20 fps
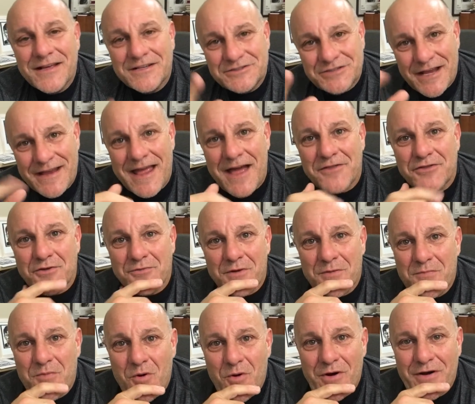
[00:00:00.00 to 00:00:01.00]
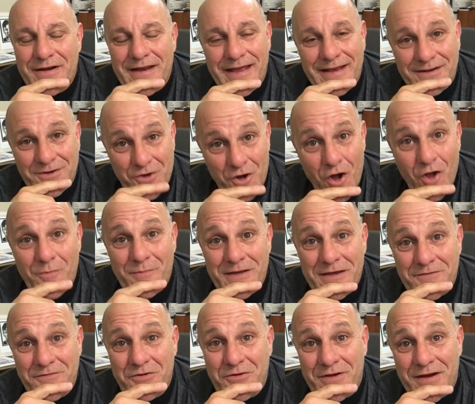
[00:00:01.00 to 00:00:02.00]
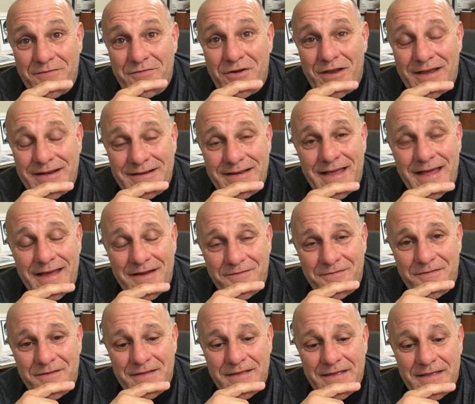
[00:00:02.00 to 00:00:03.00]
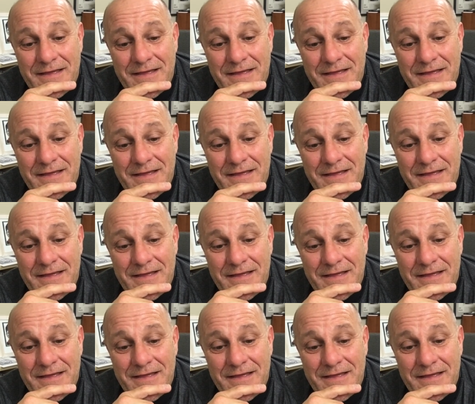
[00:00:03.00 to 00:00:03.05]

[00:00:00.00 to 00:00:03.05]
Check out the report and call me if you'd ever like to have